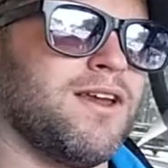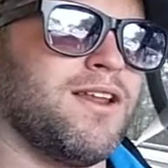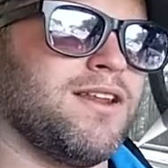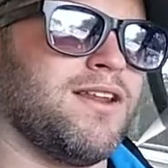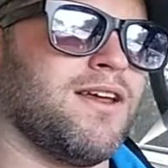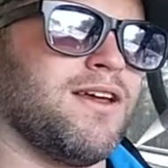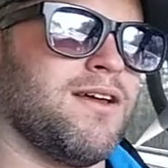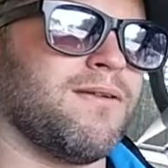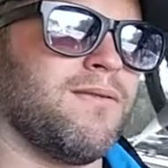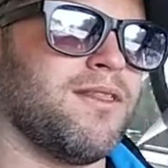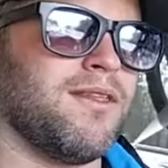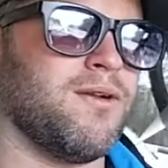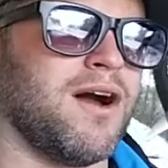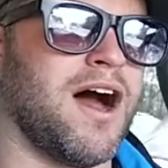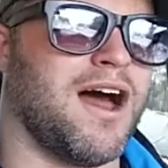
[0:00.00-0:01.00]
getting a
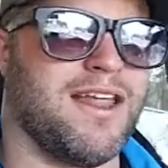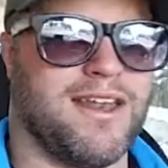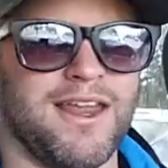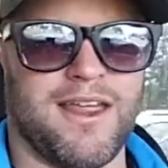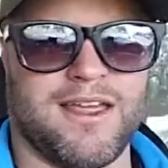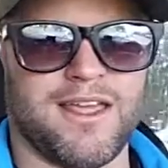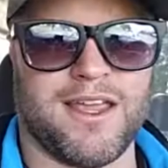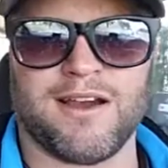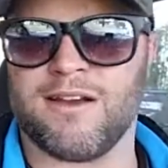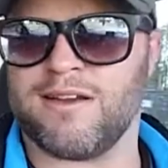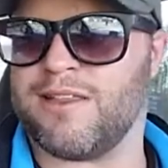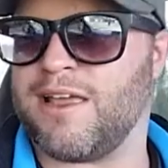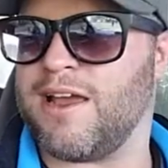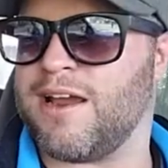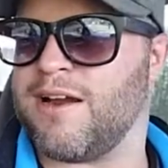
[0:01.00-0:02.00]
little hot day here
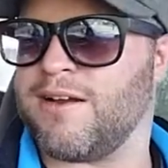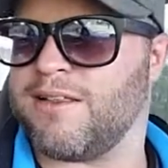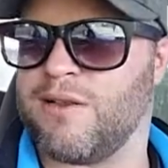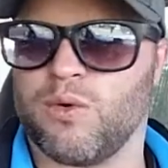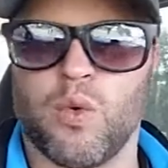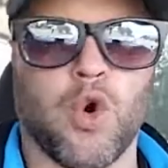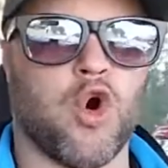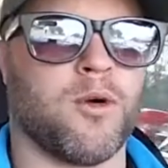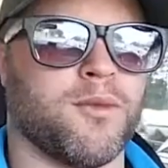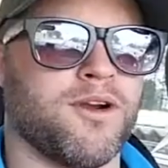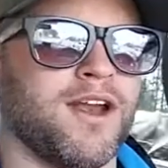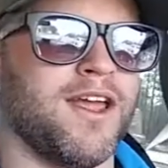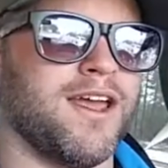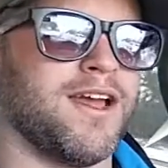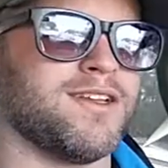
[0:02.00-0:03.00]
and there, a little warmer
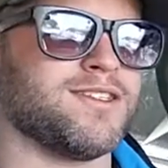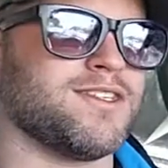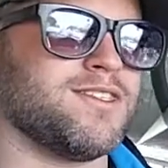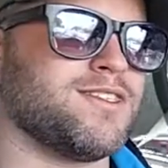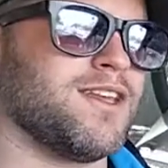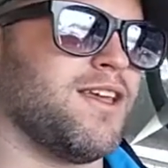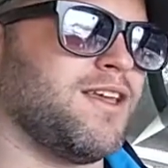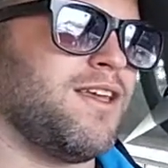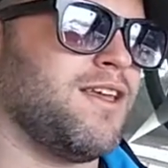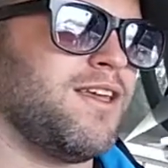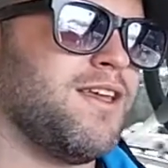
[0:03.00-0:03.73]
day, I should say,